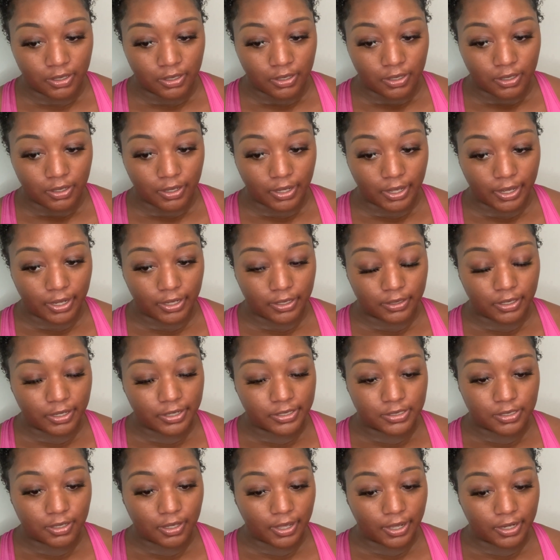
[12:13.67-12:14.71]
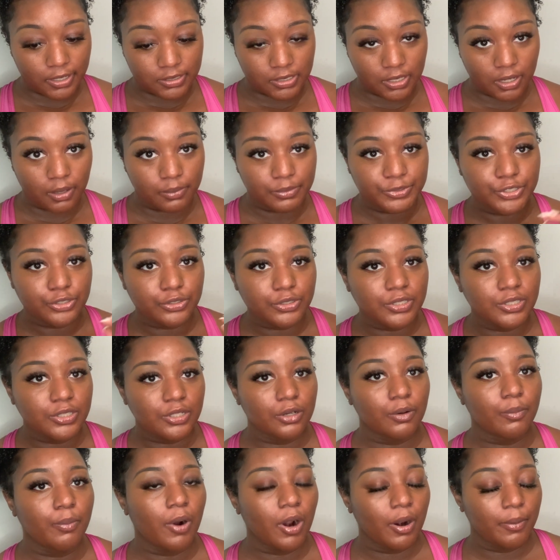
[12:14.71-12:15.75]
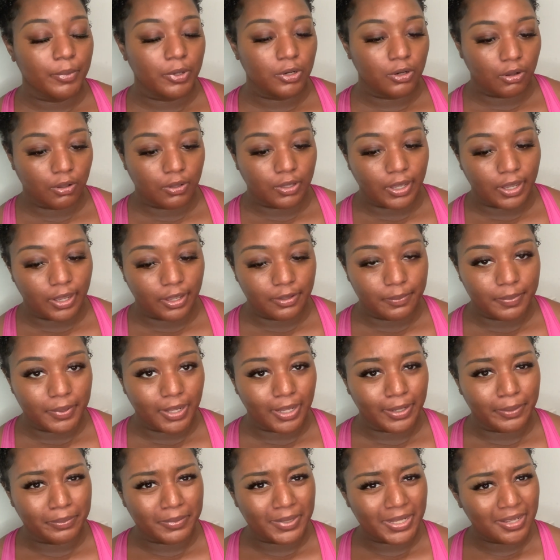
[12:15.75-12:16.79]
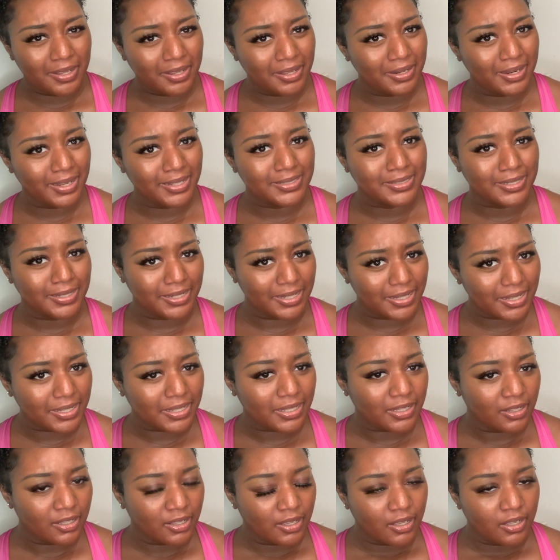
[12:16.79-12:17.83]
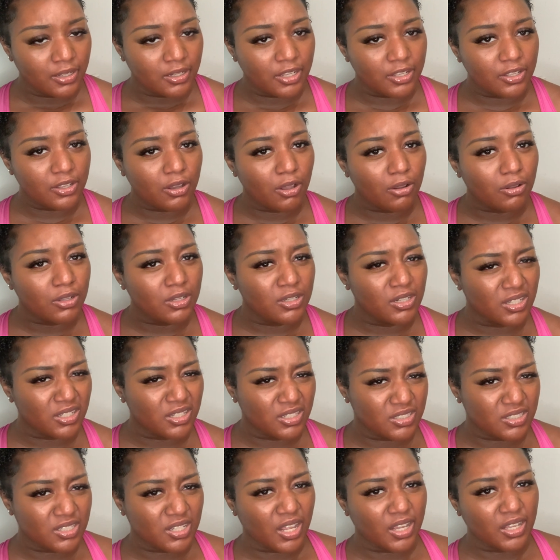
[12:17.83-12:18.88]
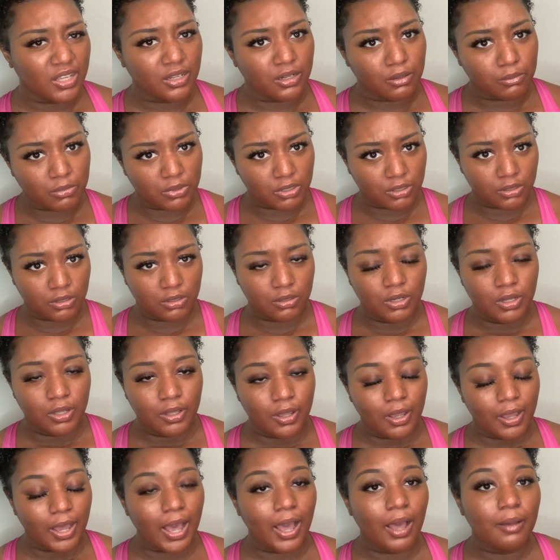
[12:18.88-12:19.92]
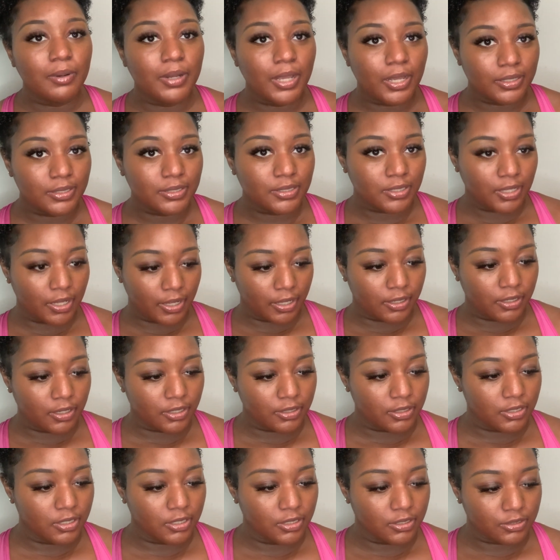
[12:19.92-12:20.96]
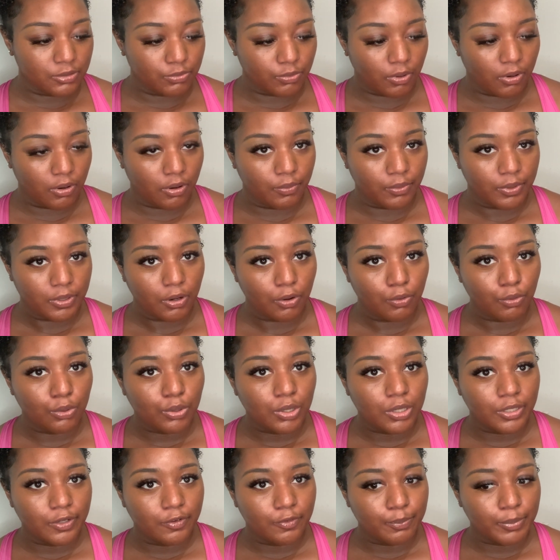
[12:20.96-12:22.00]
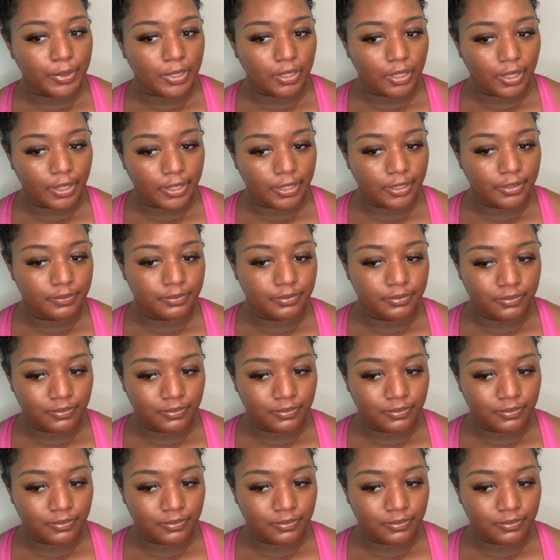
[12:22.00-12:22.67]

Like, there's a lot of times you'll see an apartment online, you'll be like, dang, that's lit. Then you go look and it's like in the middle. I'm not saying nothing's wrong with Oak Cliff, but like,